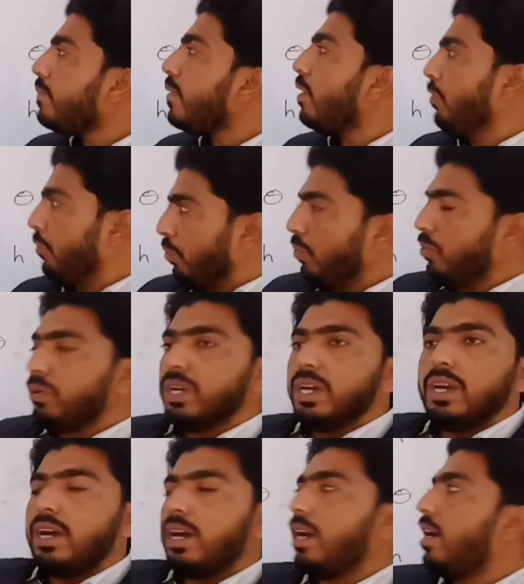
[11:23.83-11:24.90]
So
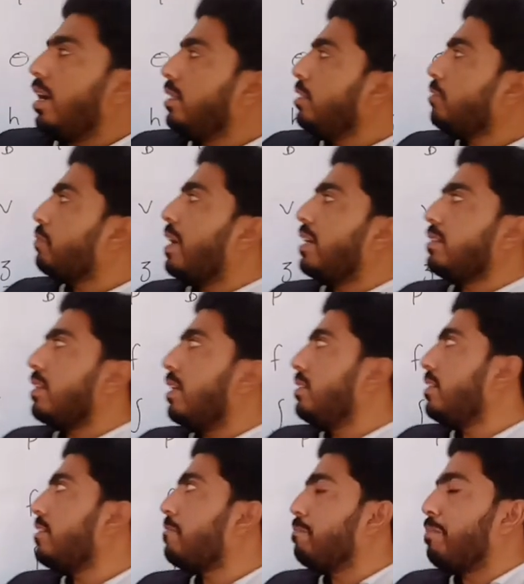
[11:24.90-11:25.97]
this was
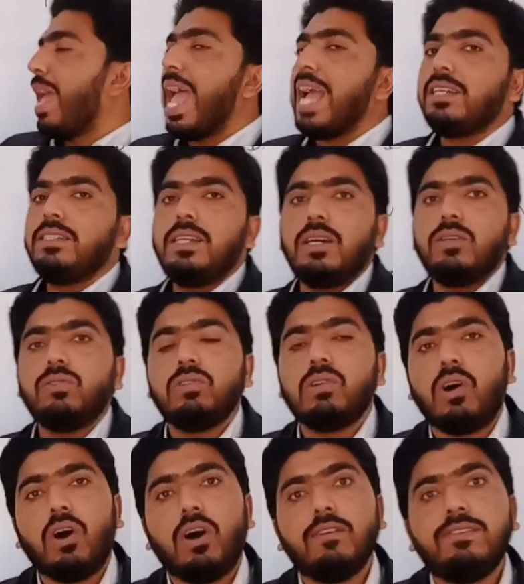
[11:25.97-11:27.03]
just background
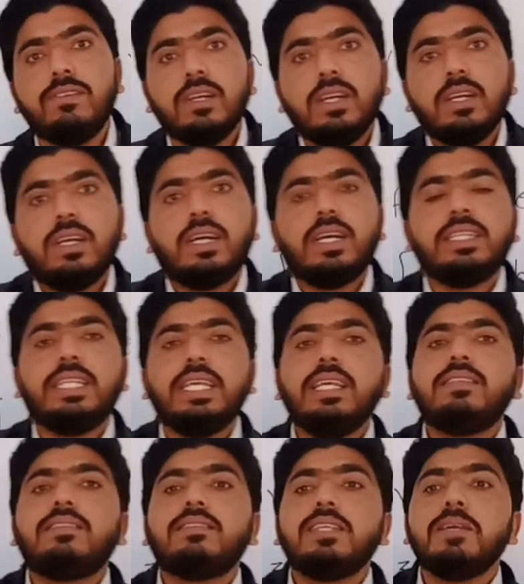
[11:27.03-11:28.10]
of
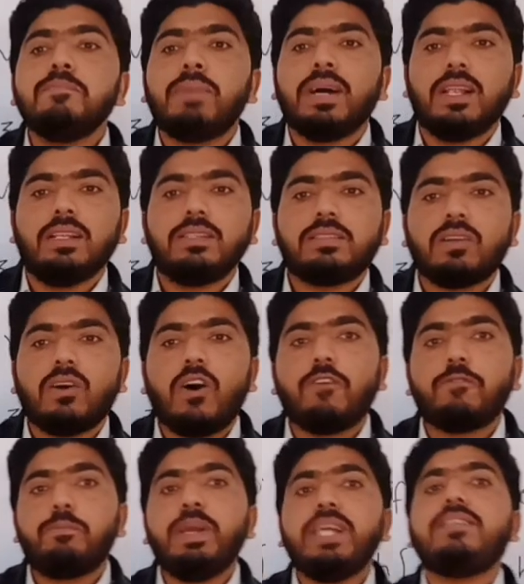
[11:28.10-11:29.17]
these symbols
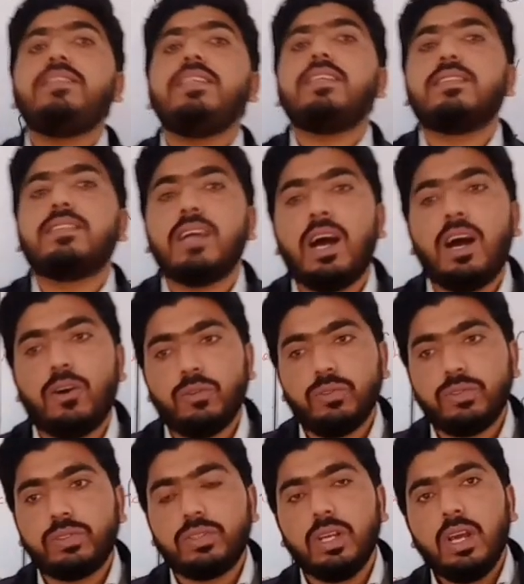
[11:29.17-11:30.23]
of basic
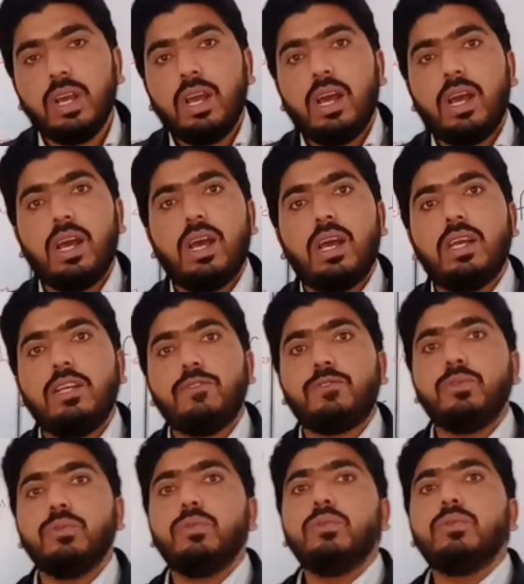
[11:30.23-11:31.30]
sounds. If
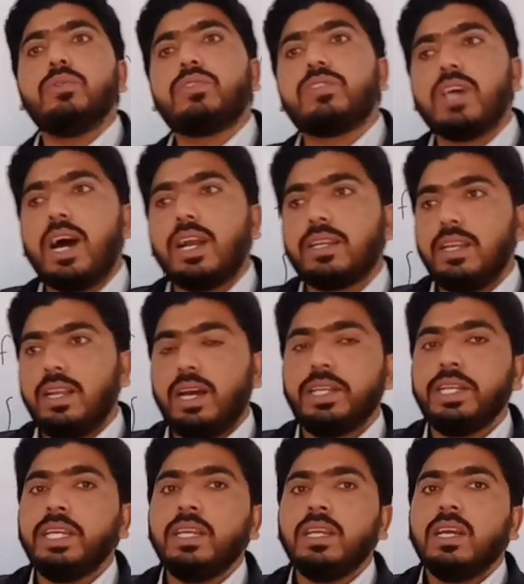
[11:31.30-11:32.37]
you start
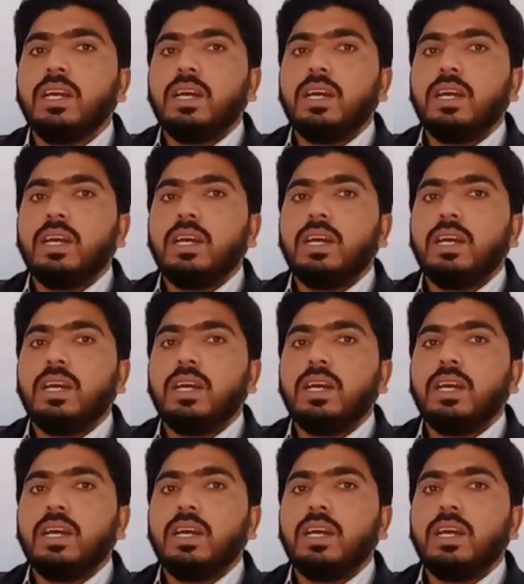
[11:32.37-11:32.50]
learning